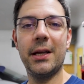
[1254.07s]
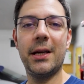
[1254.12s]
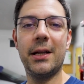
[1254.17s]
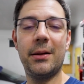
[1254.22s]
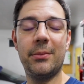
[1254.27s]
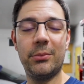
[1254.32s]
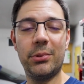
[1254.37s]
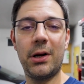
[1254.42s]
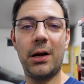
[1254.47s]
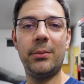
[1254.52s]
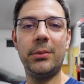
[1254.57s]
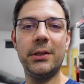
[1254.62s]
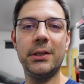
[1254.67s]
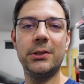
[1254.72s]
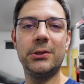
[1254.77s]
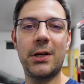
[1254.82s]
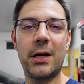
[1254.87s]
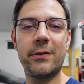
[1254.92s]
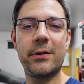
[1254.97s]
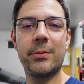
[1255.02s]
and I'm
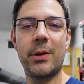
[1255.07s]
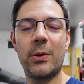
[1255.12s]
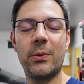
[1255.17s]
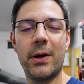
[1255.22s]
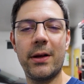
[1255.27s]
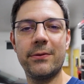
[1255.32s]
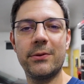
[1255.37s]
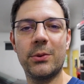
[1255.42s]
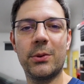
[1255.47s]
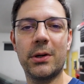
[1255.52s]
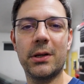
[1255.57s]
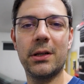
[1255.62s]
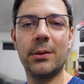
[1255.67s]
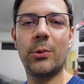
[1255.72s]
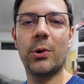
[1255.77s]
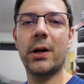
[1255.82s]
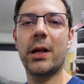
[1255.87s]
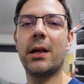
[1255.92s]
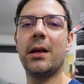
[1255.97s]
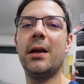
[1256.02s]
probably driving my wife to work in the
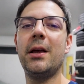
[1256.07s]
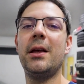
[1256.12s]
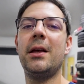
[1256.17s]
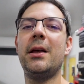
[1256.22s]
morning.